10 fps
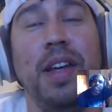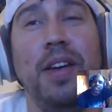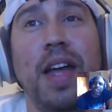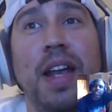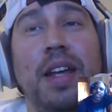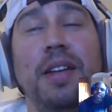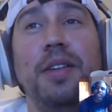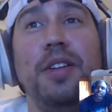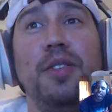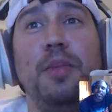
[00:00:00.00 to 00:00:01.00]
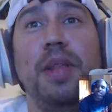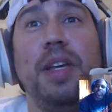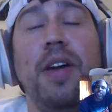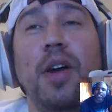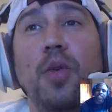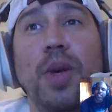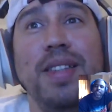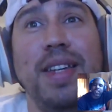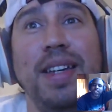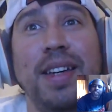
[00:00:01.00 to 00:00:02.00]
You know, and then they're just going to be like, all right, who
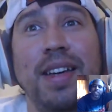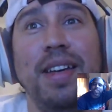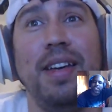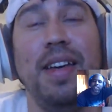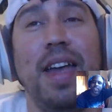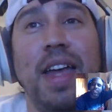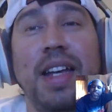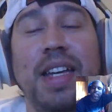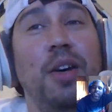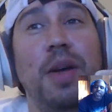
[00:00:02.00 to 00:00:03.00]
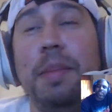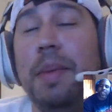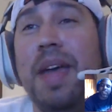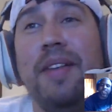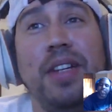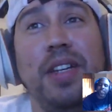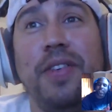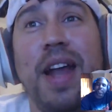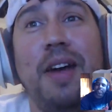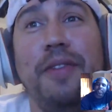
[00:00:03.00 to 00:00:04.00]
is he? And he'll maybe have a
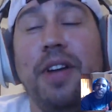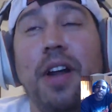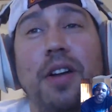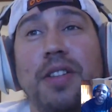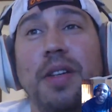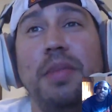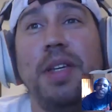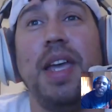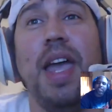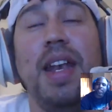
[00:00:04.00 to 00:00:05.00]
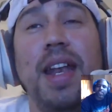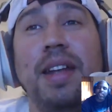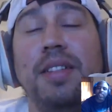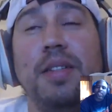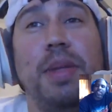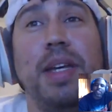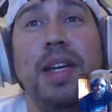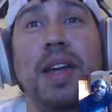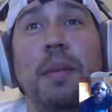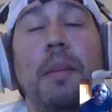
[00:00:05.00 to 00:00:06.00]
different outfit on or something, and then just be
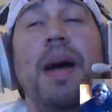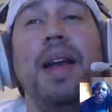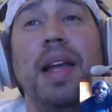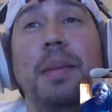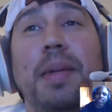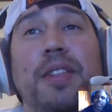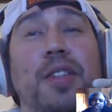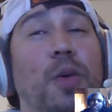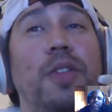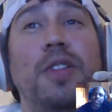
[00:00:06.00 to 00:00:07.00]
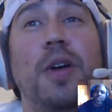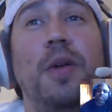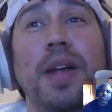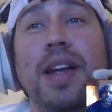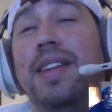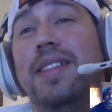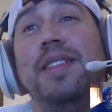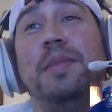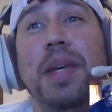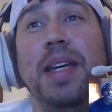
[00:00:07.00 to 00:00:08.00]
like, my name is so-and-so, and this
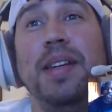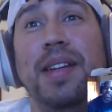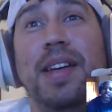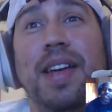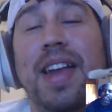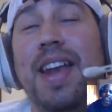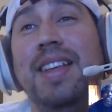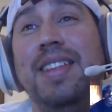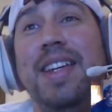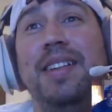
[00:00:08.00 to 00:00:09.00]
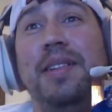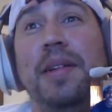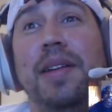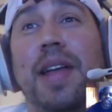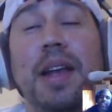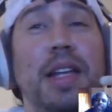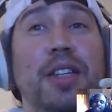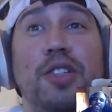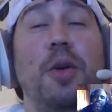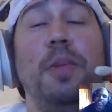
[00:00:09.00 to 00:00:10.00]
is me. And that's it. And then
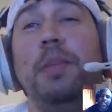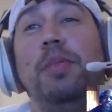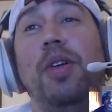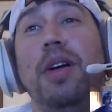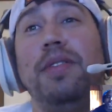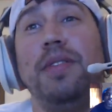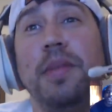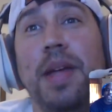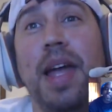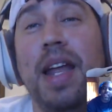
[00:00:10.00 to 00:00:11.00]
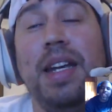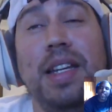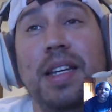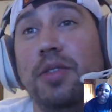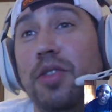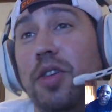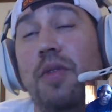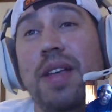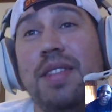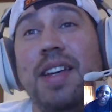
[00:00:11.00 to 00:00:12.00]
just throw people off. And then he'll
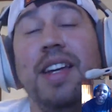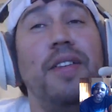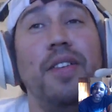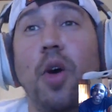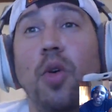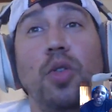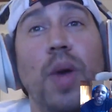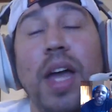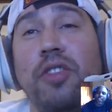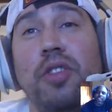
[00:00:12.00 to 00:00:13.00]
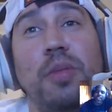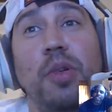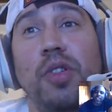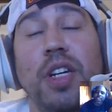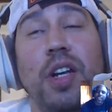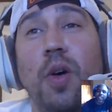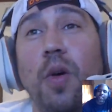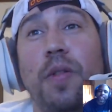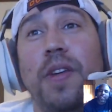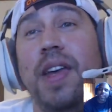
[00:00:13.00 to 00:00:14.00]
start wrestling and have a whole new entrance music and the
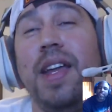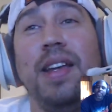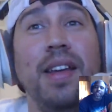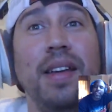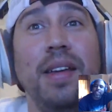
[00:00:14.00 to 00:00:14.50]
whole thing, and